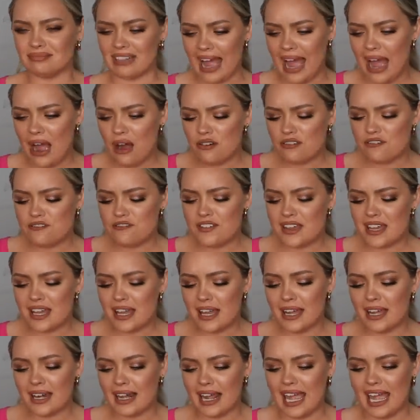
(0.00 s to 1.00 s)

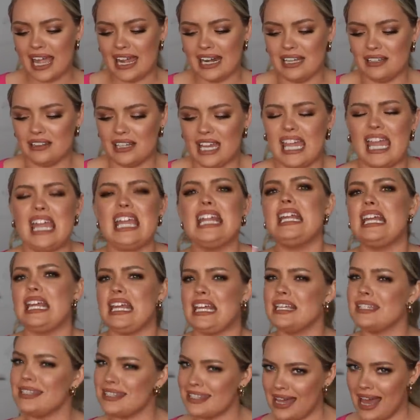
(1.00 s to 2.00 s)
outfit and it like it
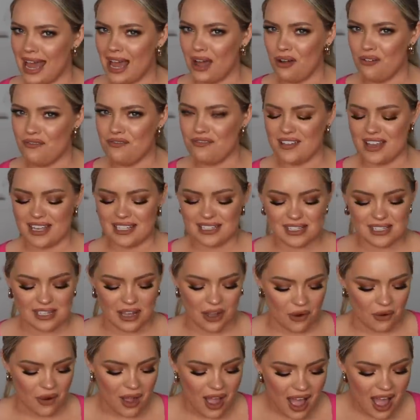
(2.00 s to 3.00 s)
is the outfit
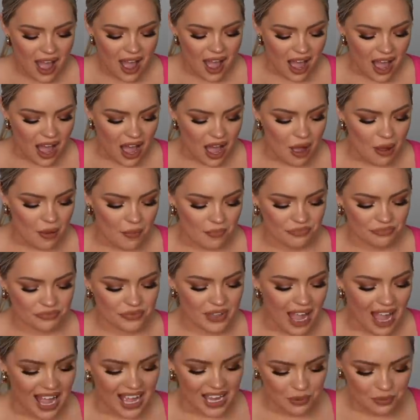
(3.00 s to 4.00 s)
so um,
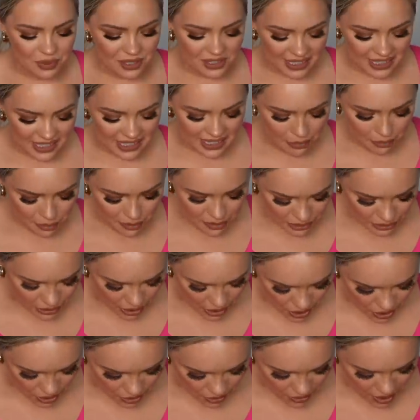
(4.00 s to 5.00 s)
i will link it
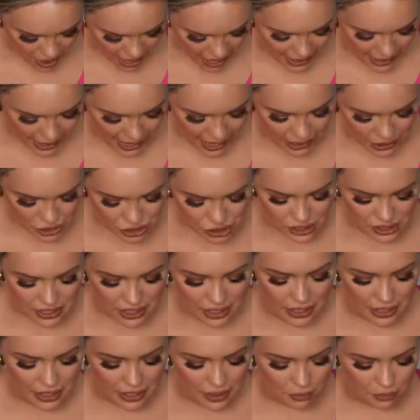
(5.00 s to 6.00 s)
below i
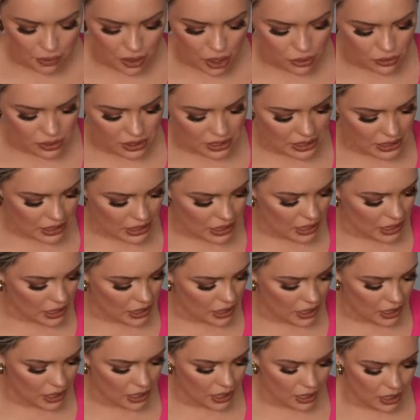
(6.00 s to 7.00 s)
actually
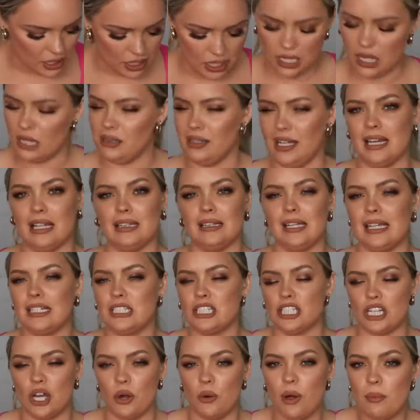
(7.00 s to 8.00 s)
posted uh, like a like
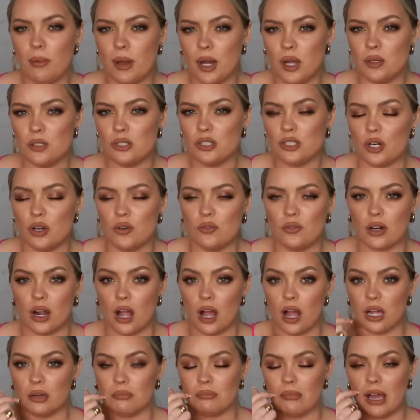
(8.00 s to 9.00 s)
to know it post over
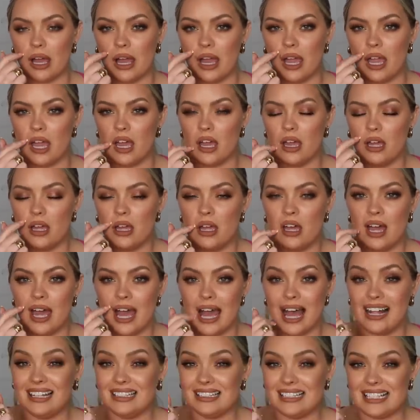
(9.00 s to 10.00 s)
on my
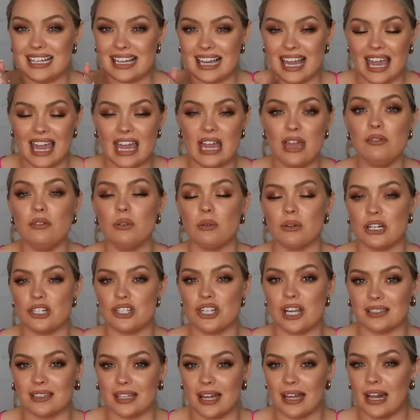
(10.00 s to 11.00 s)
LTK if you want to
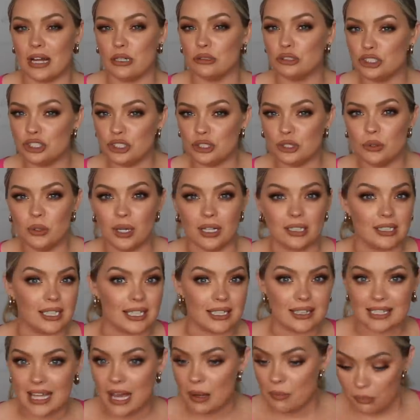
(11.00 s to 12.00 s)
check that out too. I'll
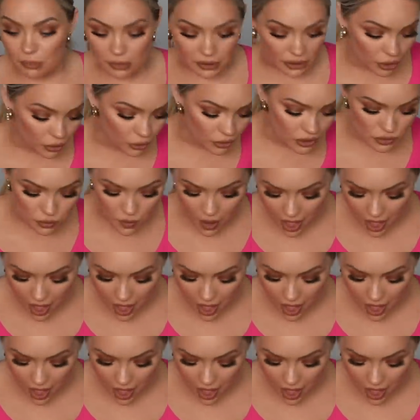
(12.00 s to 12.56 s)
link that below as